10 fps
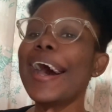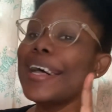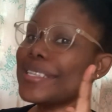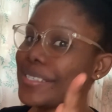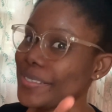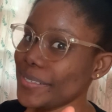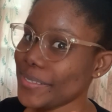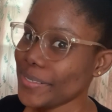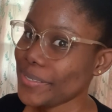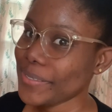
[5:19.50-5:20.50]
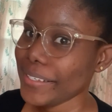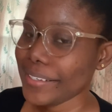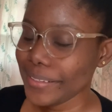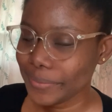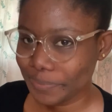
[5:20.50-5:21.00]
There's a thing to
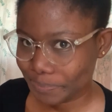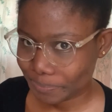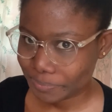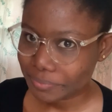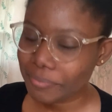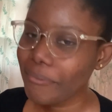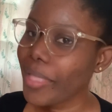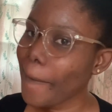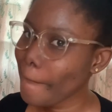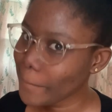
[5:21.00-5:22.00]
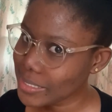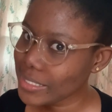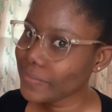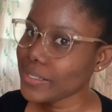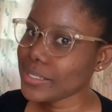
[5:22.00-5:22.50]
yeah,
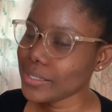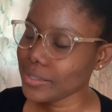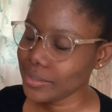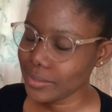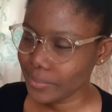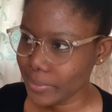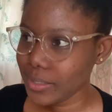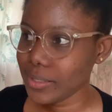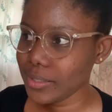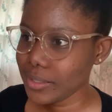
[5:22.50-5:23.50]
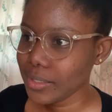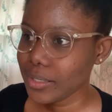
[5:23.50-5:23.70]
positivity, be